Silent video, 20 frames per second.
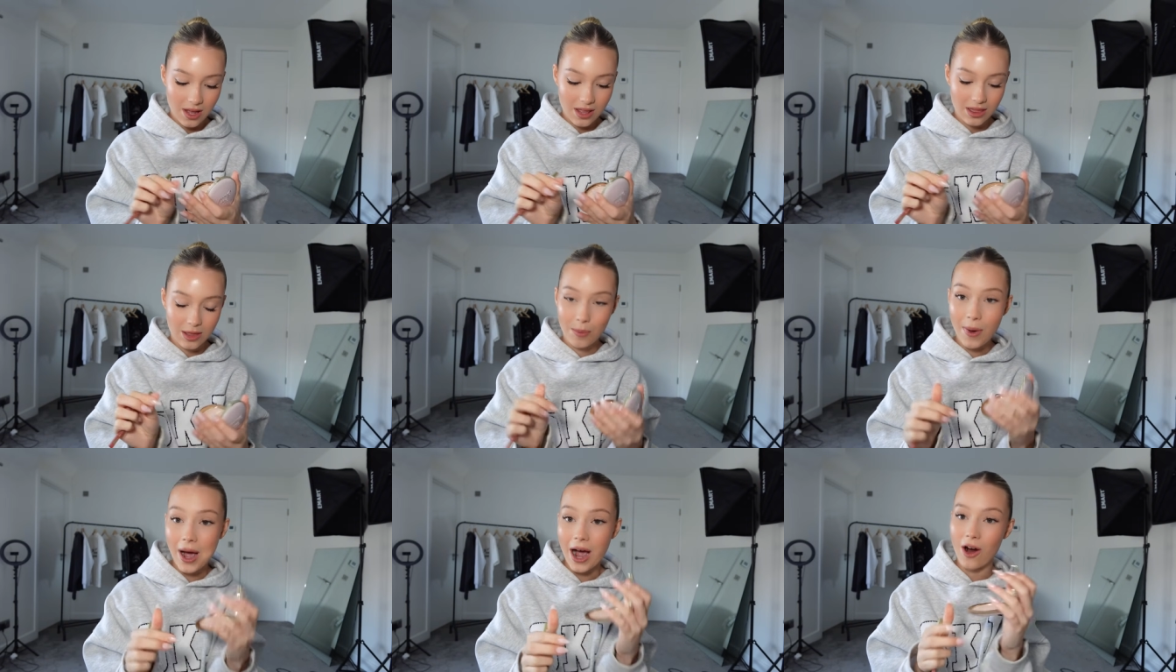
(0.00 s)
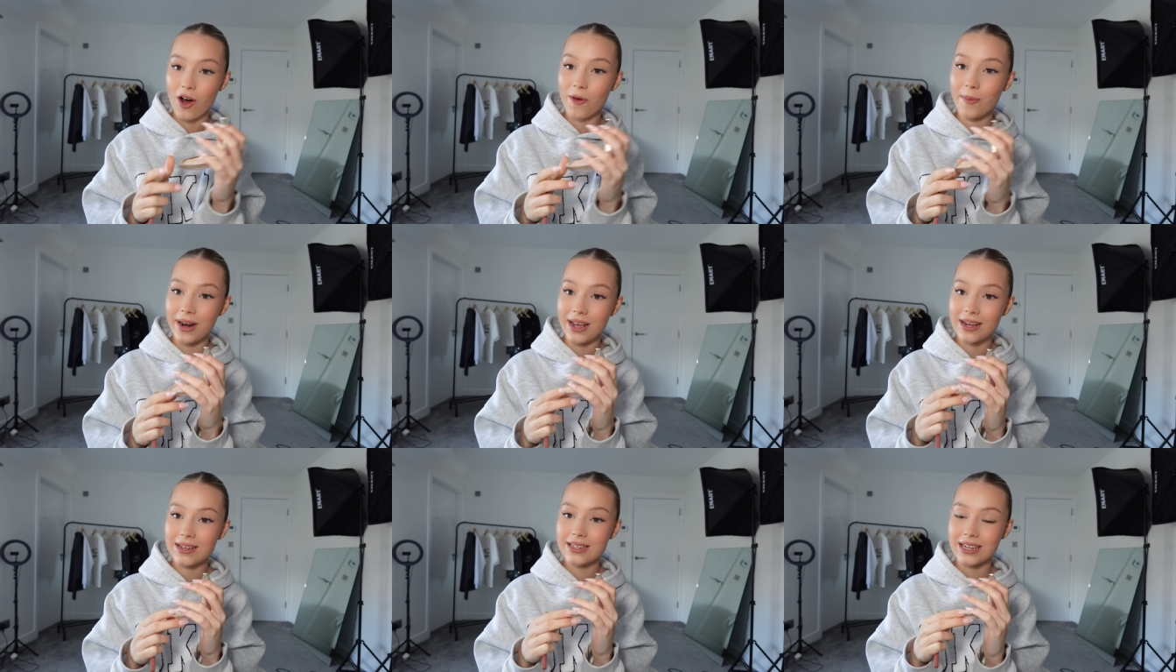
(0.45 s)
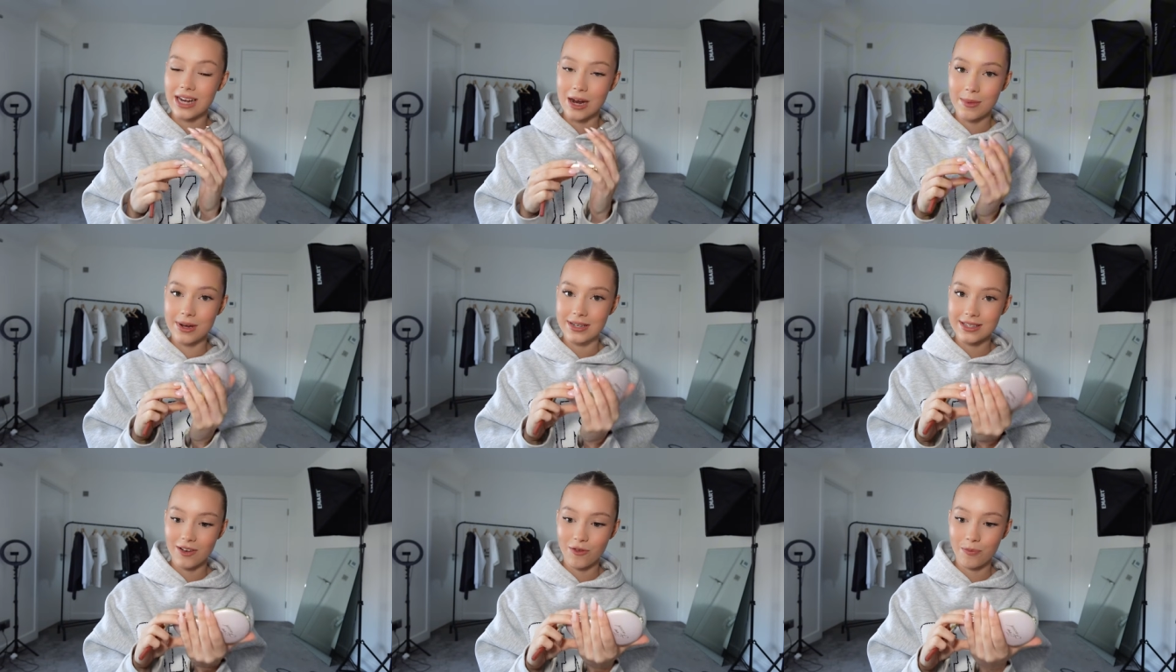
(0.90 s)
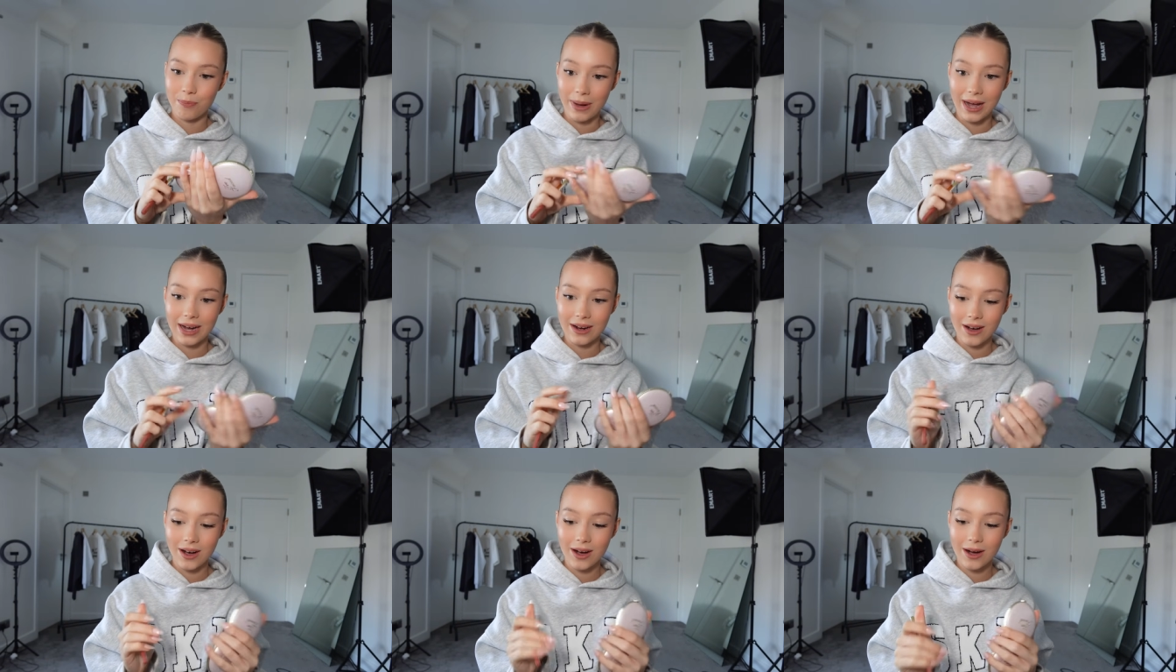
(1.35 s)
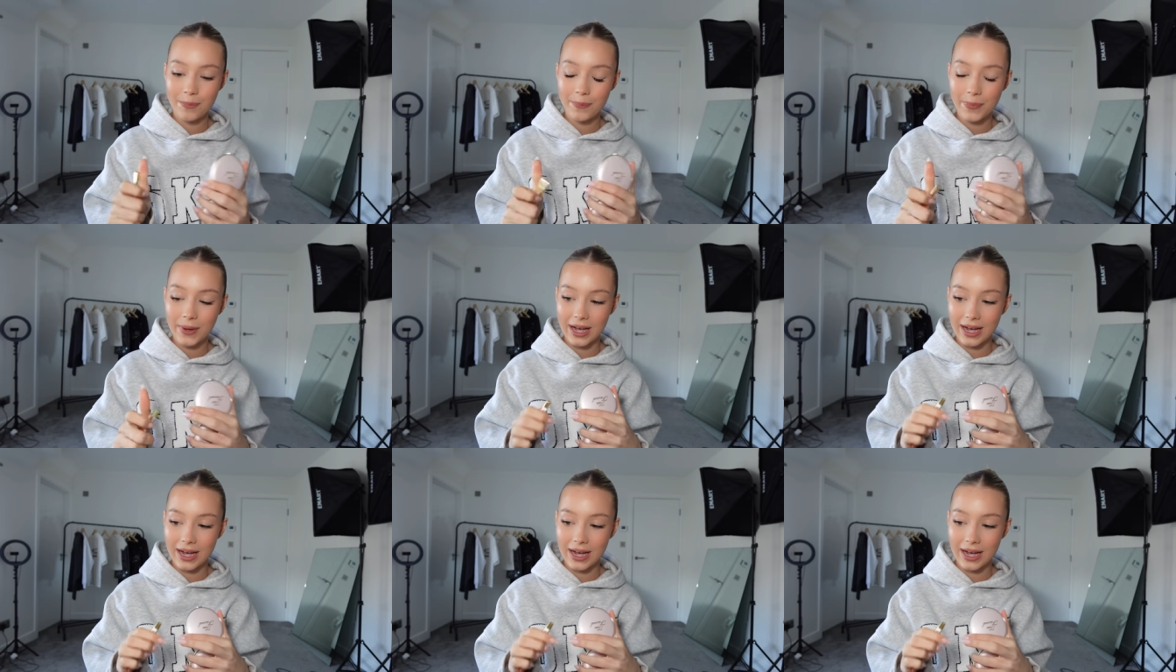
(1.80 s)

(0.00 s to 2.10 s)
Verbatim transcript: the power in my legs to get myself back up.